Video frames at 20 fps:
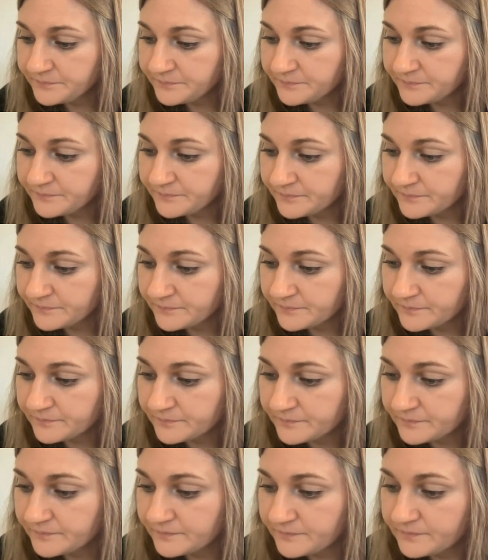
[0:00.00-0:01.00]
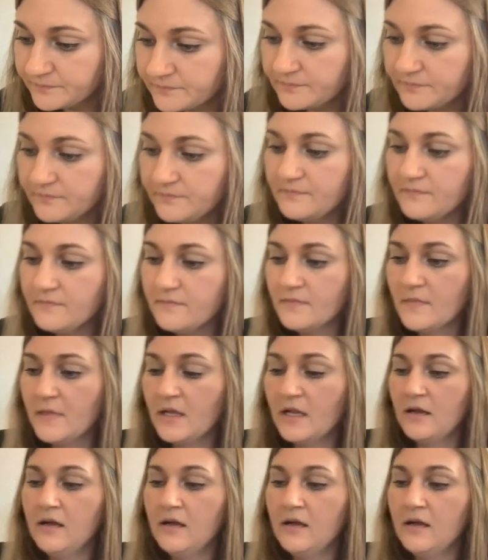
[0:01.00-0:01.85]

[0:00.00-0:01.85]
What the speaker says: (no one is talking)